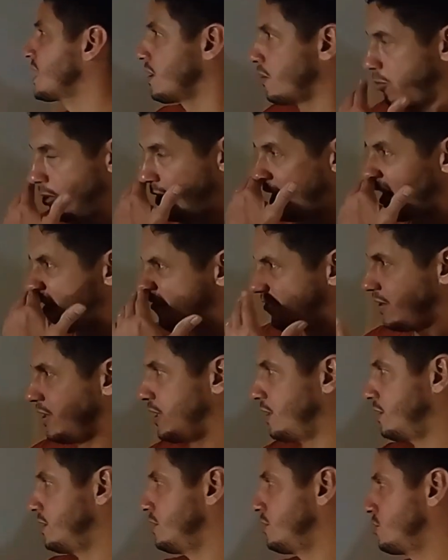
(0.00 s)
We have
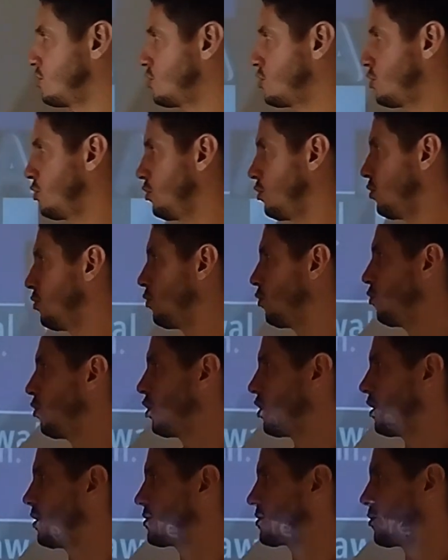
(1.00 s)
here two
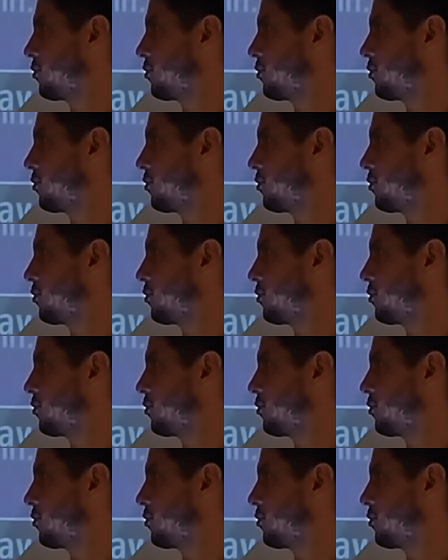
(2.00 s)
words,